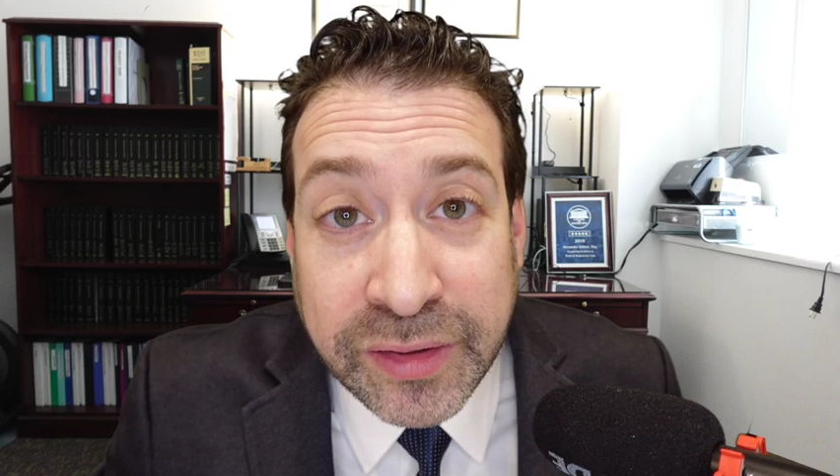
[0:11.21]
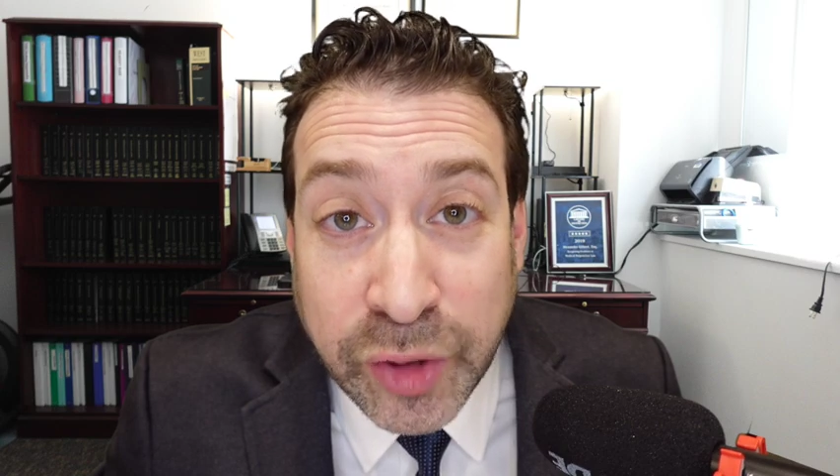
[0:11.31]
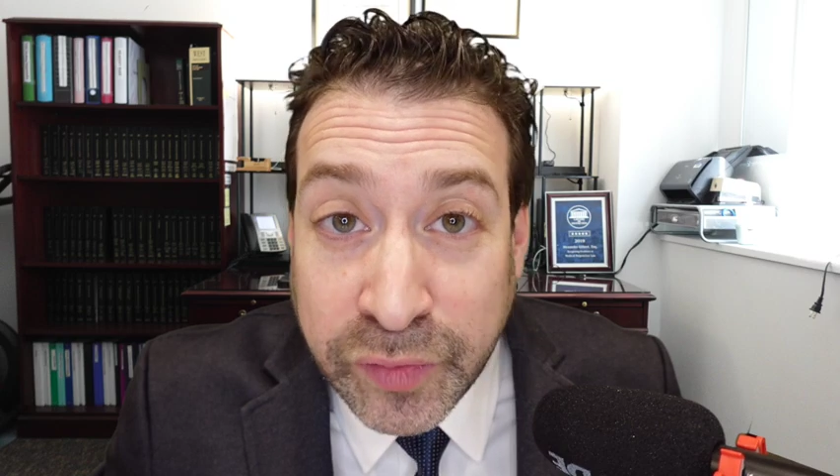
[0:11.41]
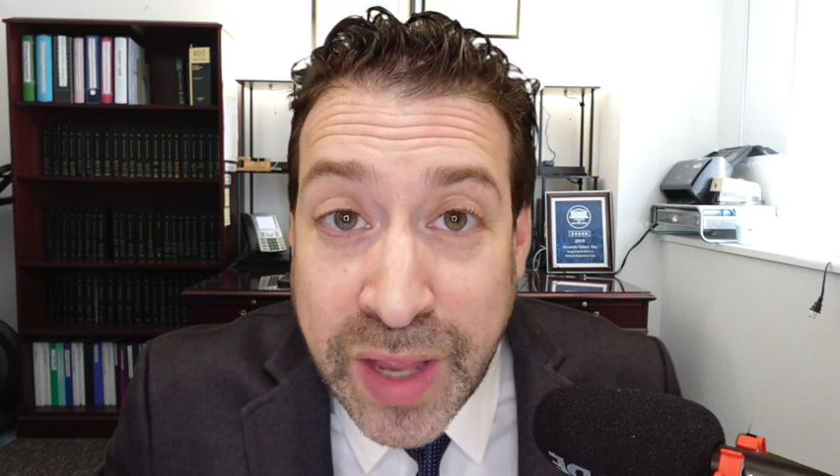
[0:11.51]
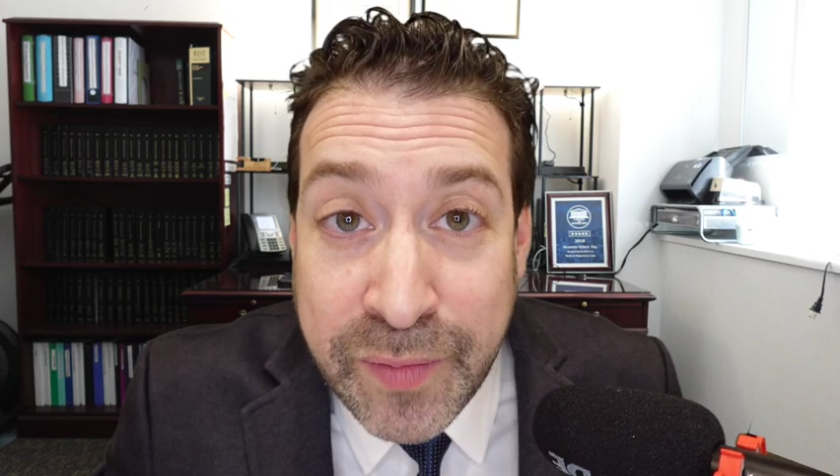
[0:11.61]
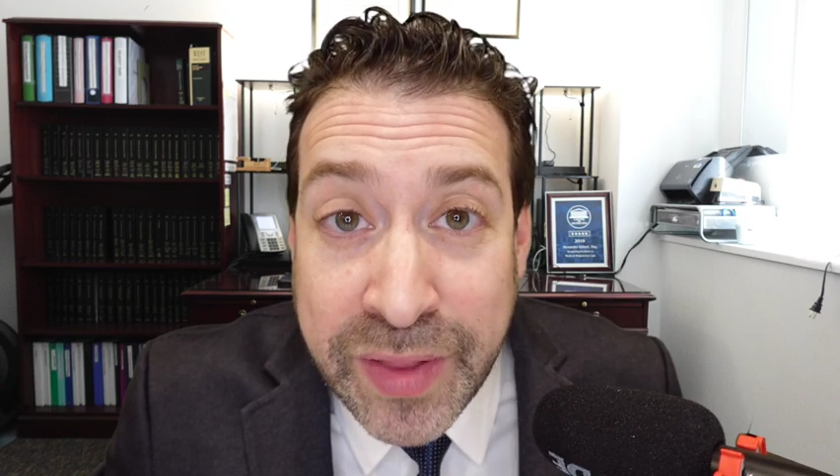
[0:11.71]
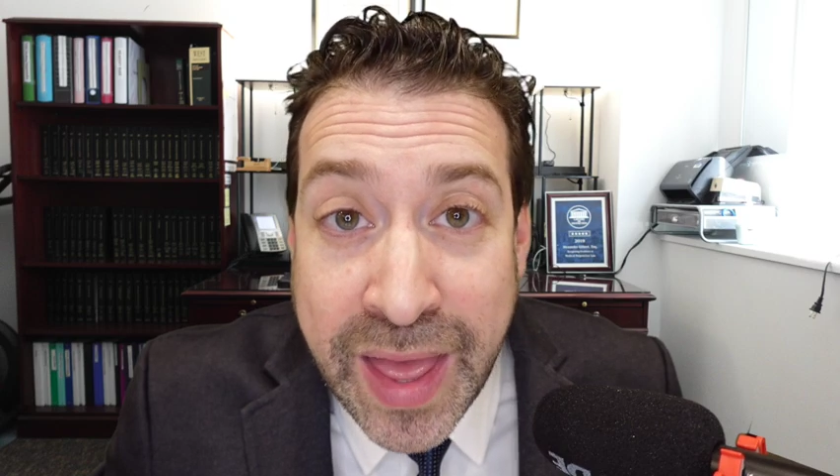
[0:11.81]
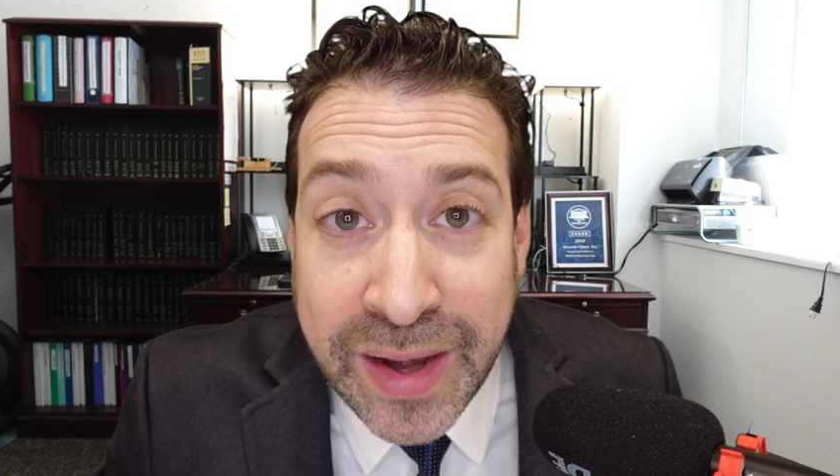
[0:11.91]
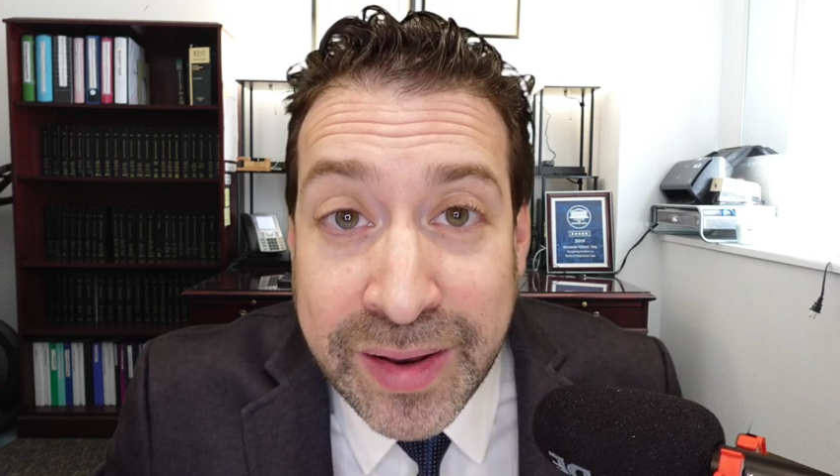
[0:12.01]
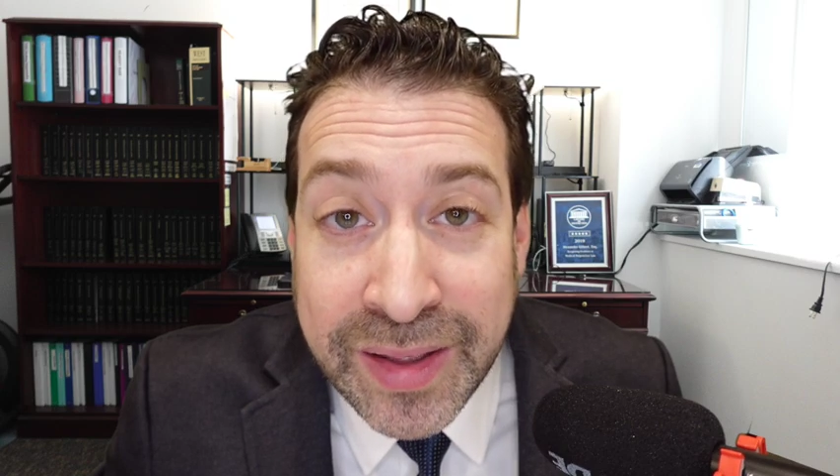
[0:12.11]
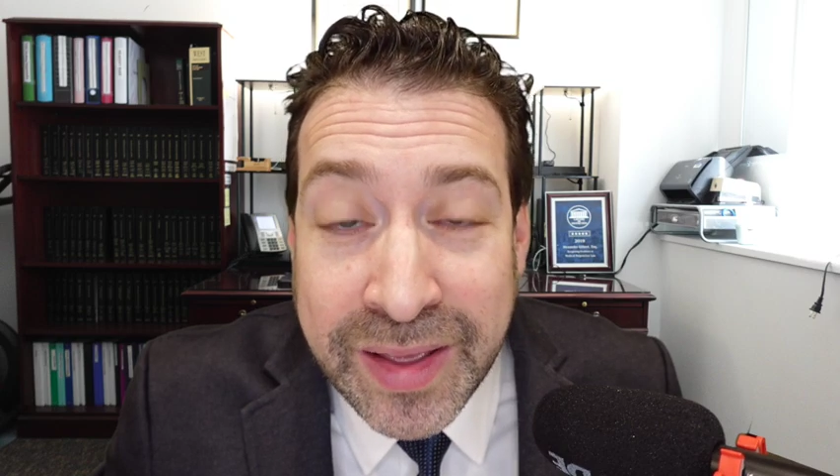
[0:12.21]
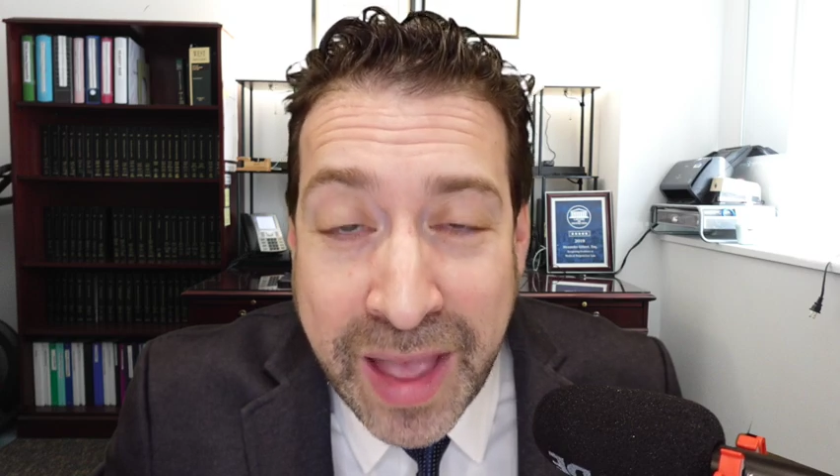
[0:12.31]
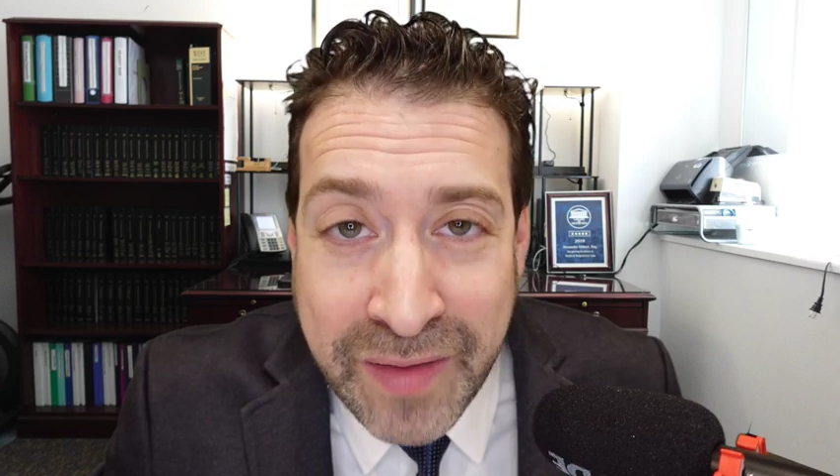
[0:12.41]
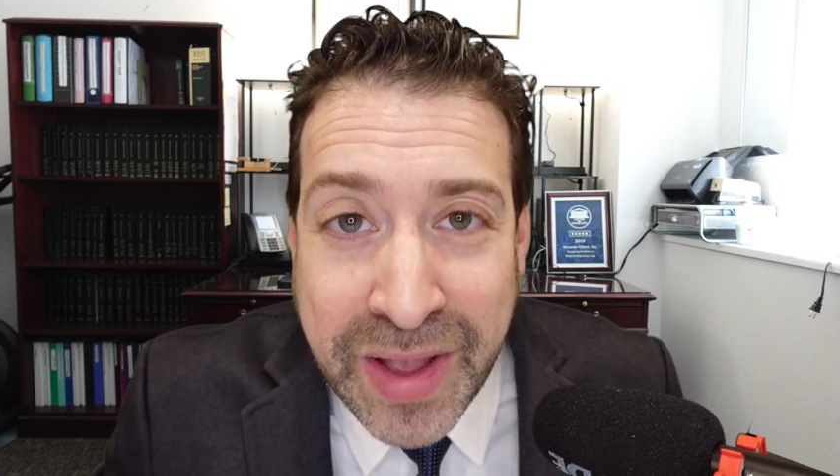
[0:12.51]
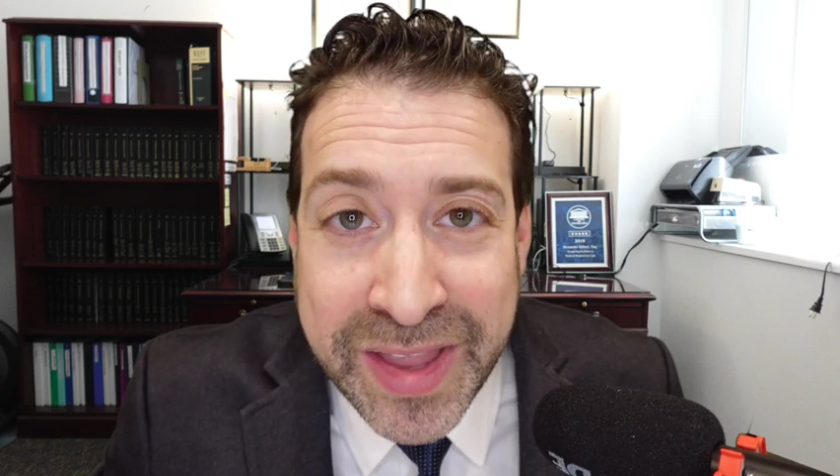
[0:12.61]
Don't have time for that?
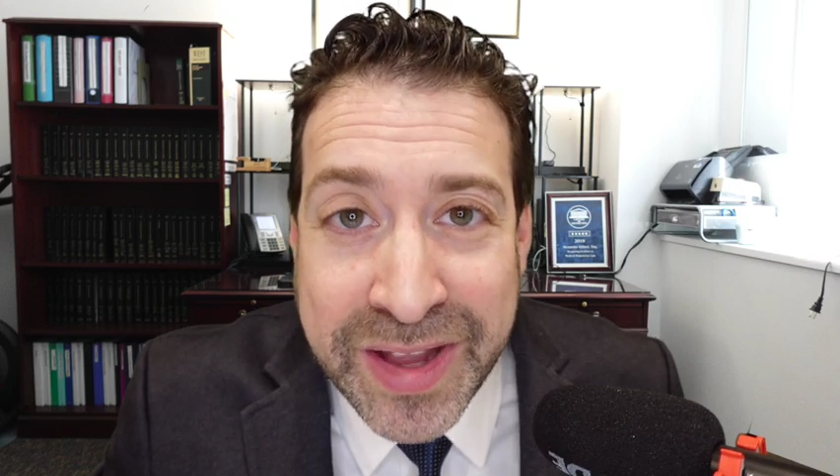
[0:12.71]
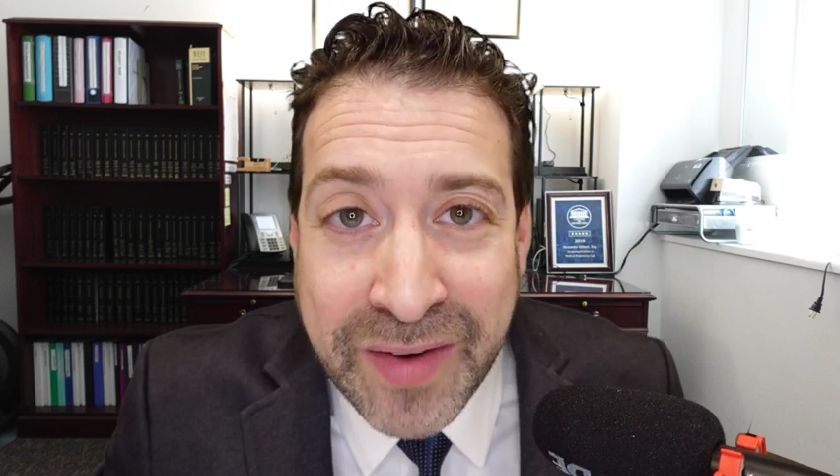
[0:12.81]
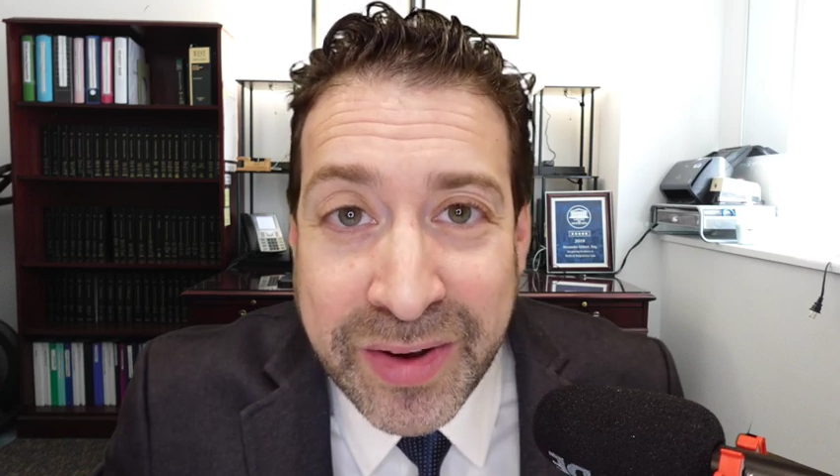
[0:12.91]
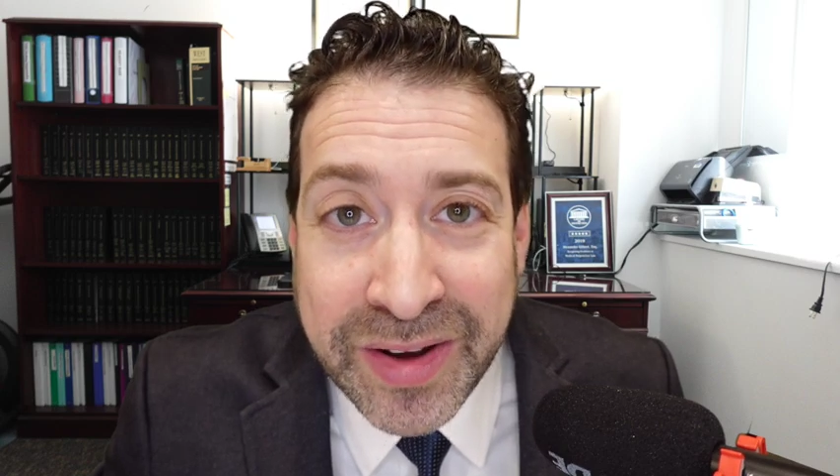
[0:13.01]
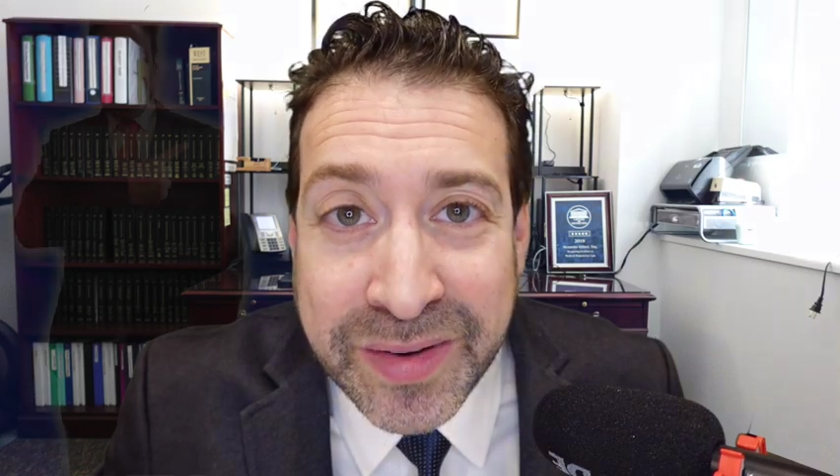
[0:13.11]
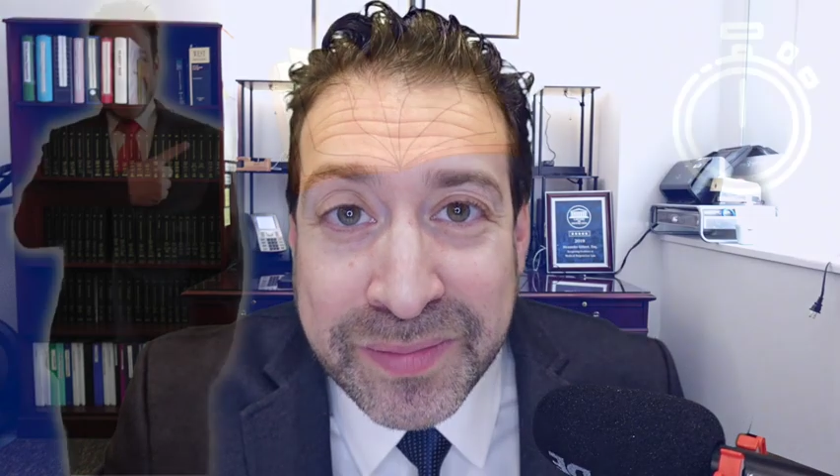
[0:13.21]
I've got you covered.